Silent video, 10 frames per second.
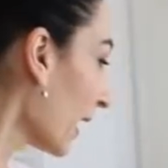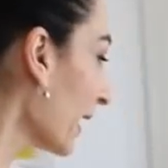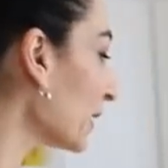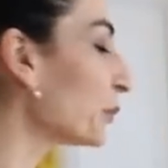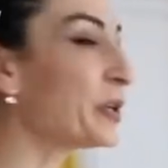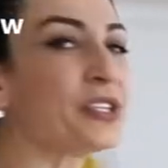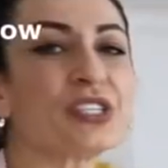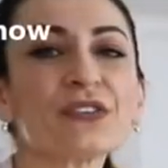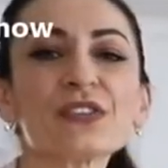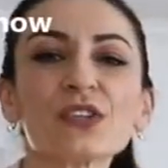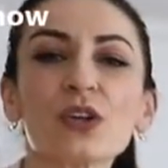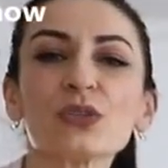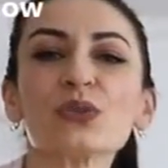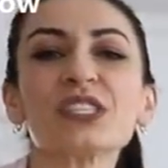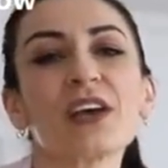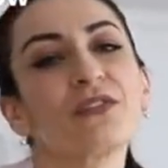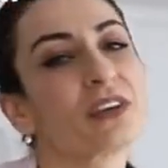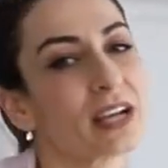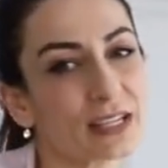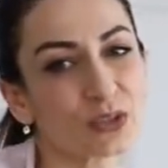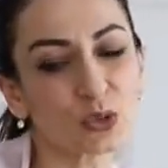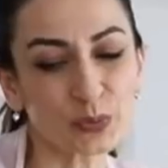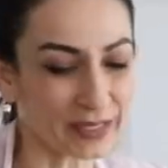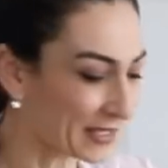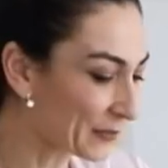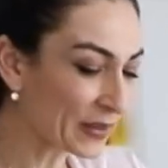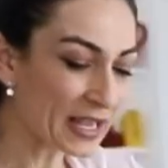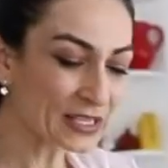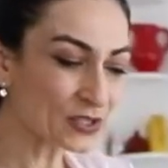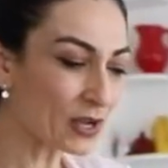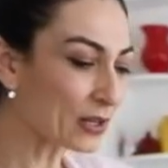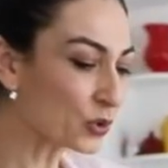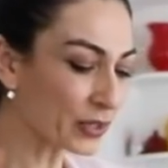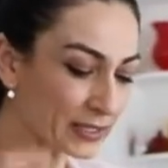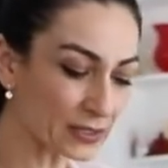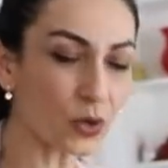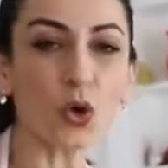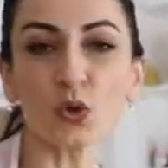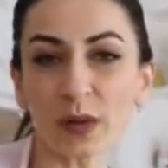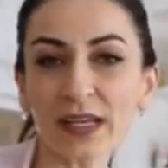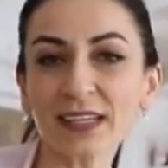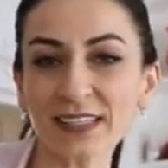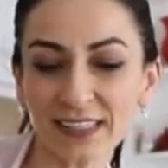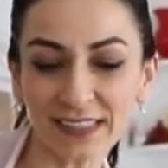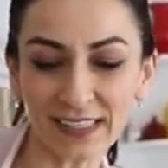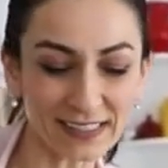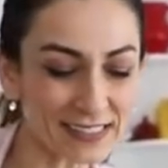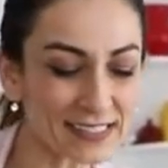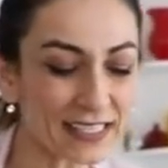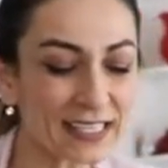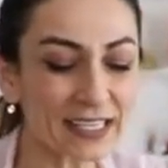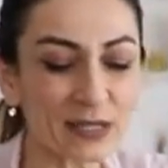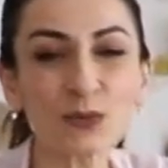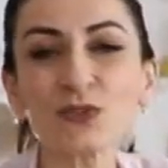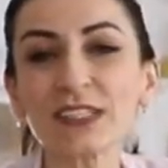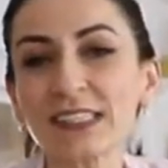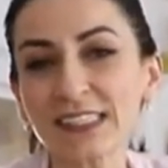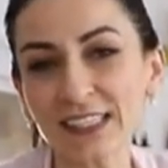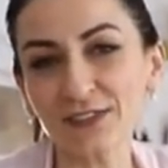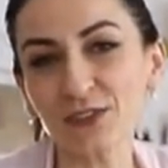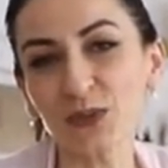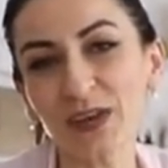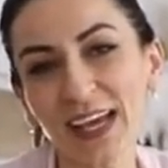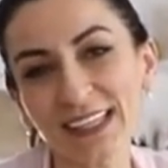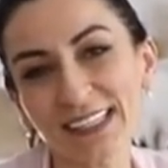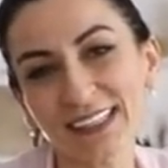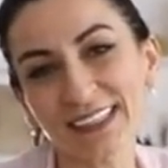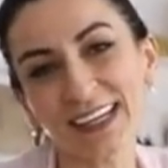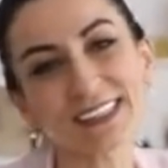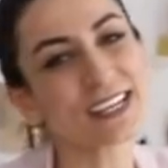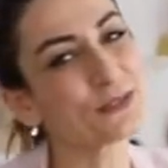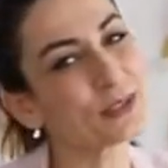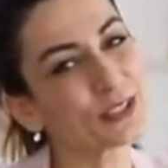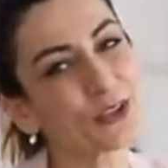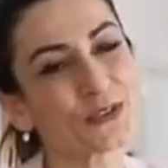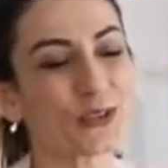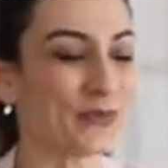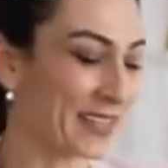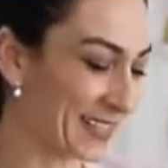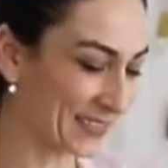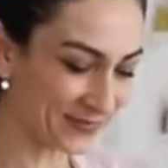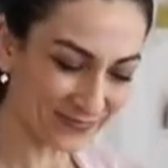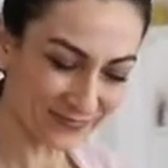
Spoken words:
And pinch of salt, which I forgot to bring. So I'll go gather all my ingredients, remove the skin from hazelnuts, and we'll go from there.